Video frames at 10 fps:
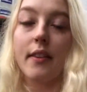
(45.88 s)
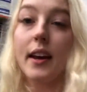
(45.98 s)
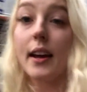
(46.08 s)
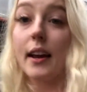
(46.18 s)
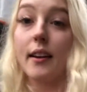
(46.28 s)

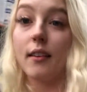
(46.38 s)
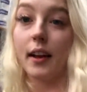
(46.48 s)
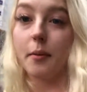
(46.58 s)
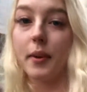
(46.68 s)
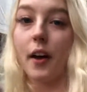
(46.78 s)
then,
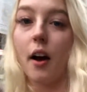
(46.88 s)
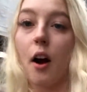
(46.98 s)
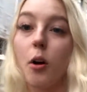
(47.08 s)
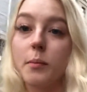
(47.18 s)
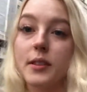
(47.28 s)
like with the
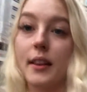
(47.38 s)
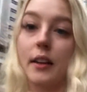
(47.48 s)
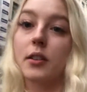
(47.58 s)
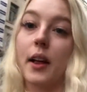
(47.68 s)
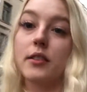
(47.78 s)
hopes
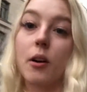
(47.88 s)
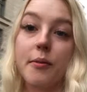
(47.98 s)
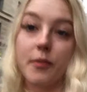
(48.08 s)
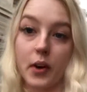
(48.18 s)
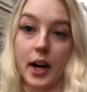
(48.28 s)
that, so that's all
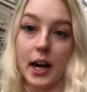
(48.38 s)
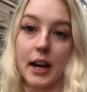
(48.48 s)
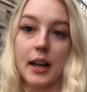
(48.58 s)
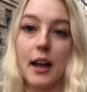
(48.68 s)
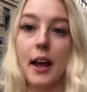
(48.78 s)
free.